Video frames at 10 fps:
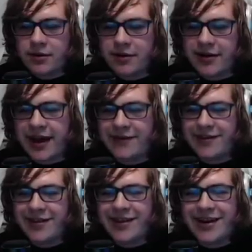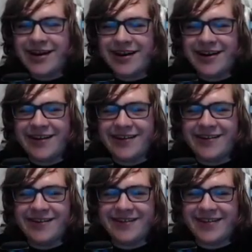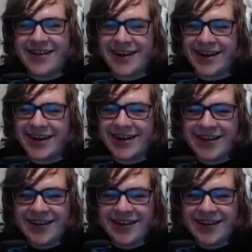You haven't? No! Dang.